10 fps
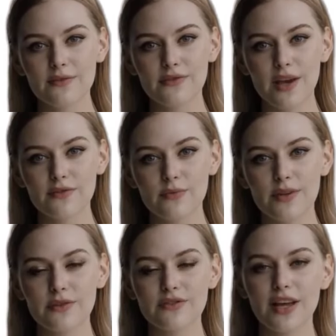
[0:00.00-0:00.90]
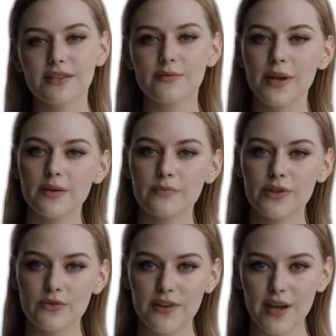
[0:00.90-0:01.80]
Until next time, take
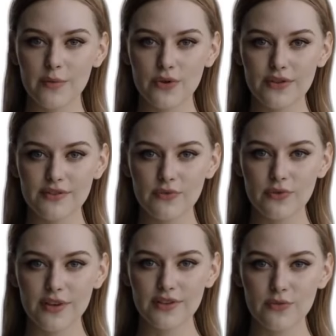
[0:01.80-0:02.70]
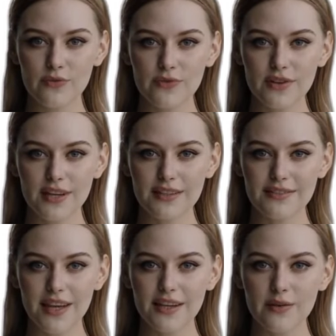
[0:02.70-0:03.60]
care and keep enjoying the beautiful game
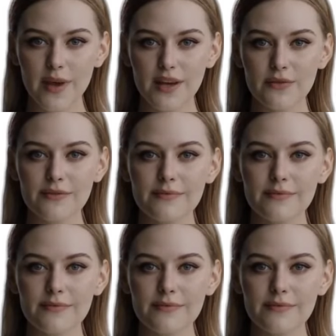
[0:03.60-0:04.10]
of football.